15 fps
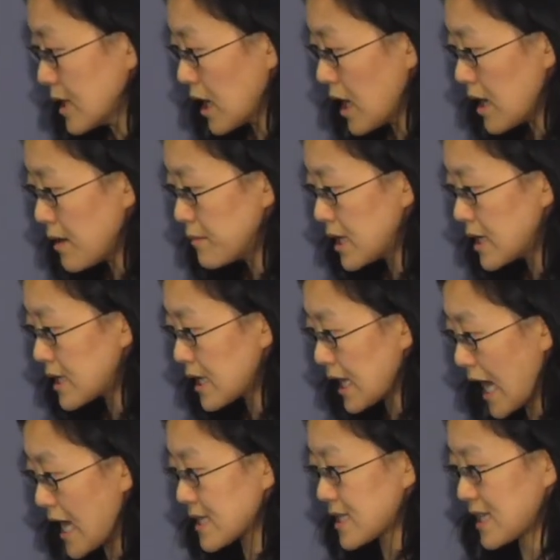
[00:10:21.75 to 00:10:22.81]
the
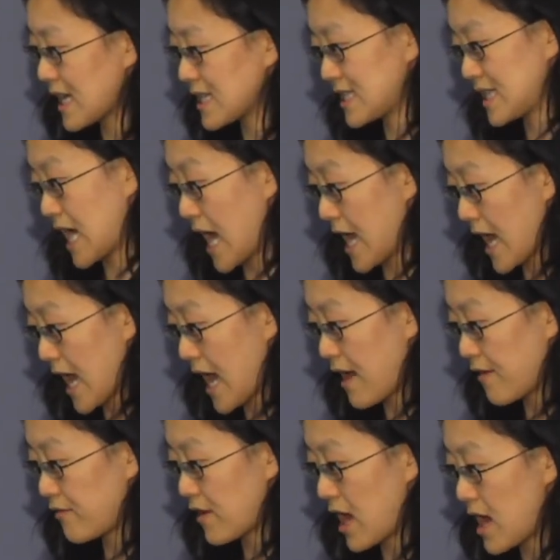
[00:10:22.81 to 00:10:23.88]
last slides that I
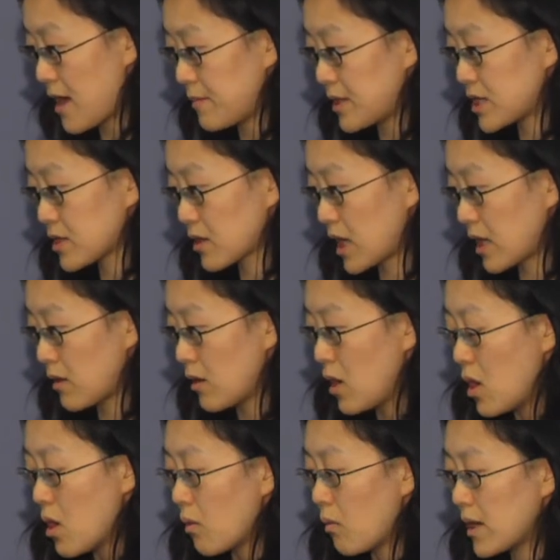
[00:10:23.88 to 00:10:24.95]
have, I just kind of
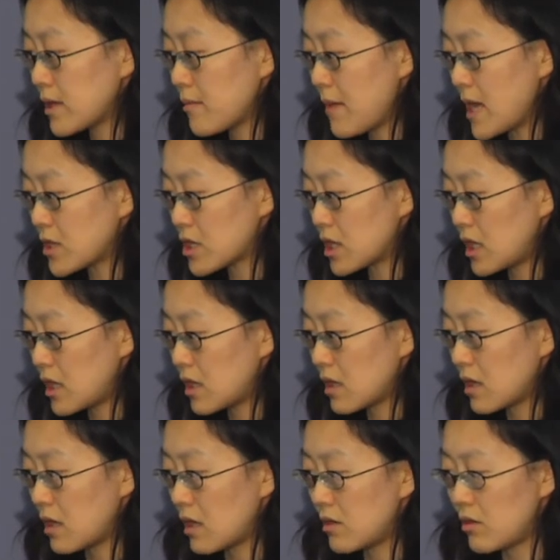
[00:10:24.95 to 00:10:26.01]
want to mention
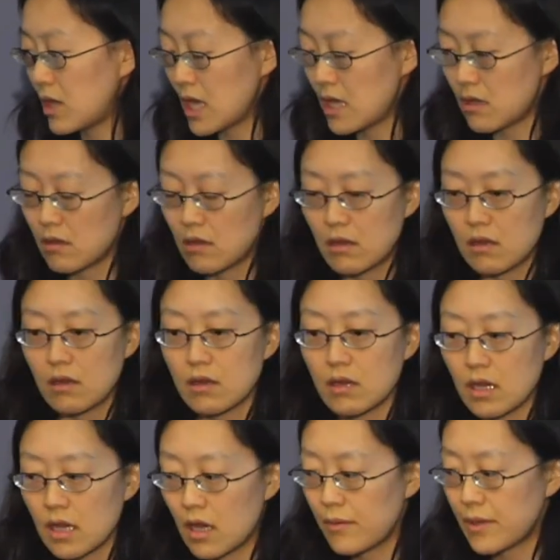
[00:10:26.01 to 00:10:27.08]
that
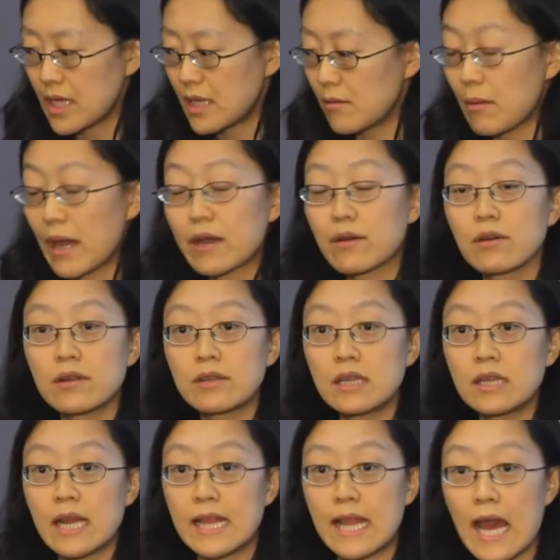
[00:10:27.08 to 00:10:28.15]
in the micro and the
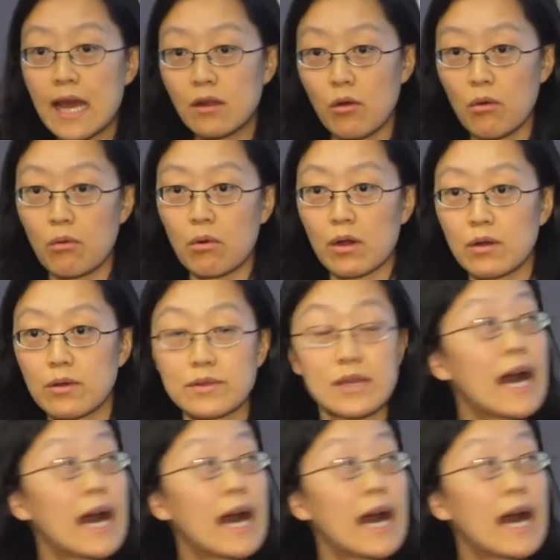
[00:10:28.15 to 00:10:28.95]
nano world,